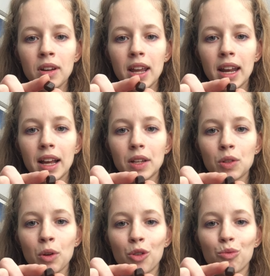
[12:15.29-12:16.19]
it has
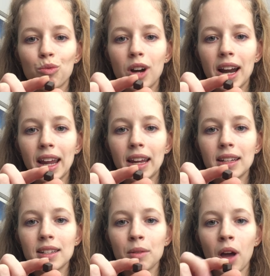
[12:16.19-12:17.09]
great